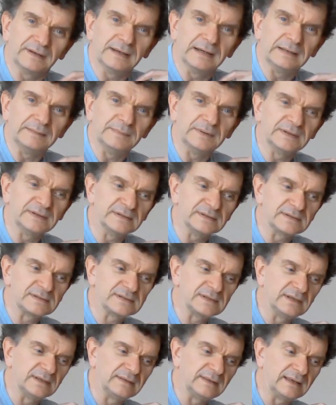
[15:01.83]
again,
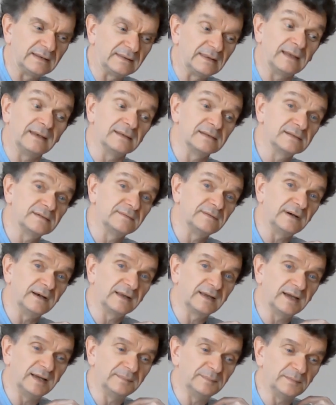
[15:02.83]
because that is a
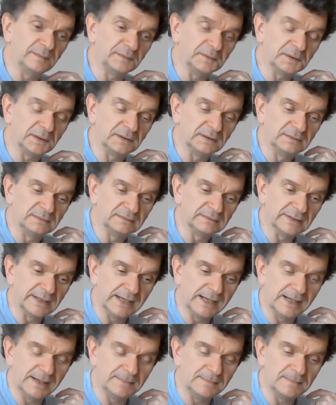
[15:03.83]
very capable
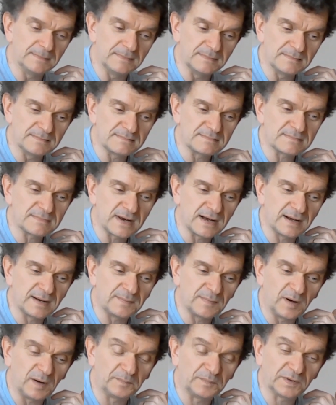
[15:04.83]

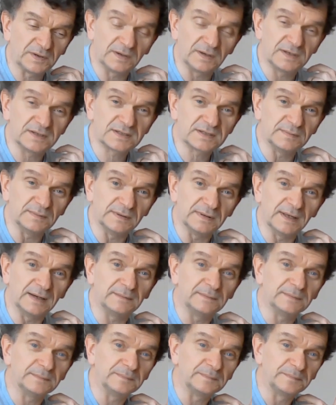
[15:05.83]
optical instrument,
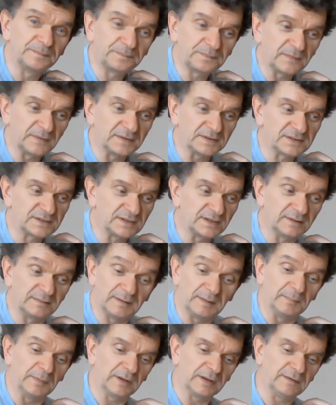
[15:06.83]
that one, which
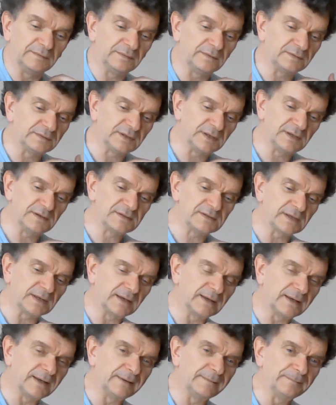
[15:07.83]
I'm looking forward to
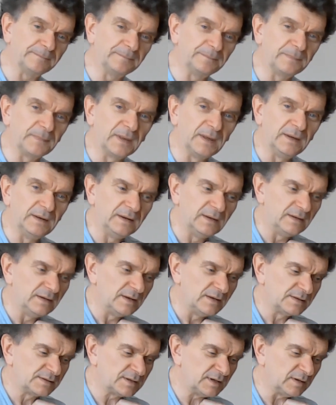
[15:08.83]
using again.
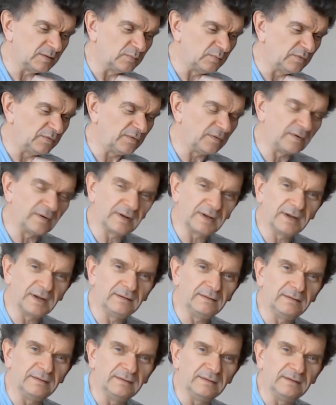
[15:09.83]
So before I
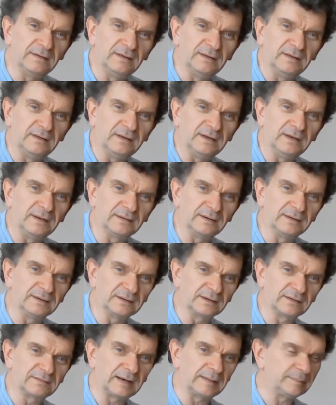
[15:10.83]
go, I'm going
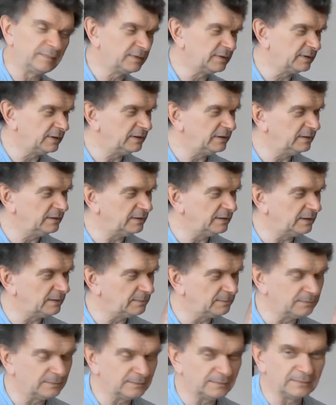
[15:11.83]
to grab
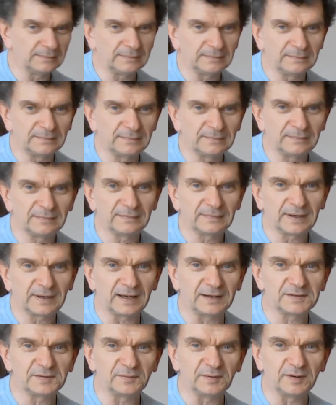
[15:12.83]
the
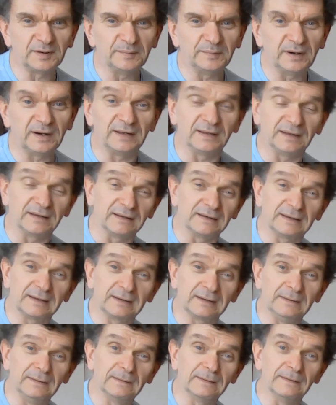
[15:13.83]
counterweight bar. You can
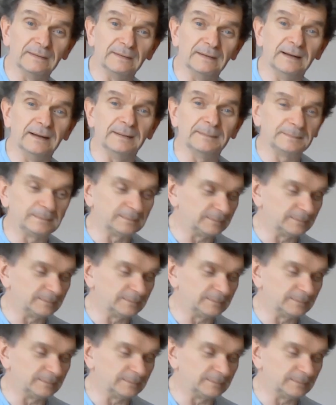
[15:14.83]
take a look at that.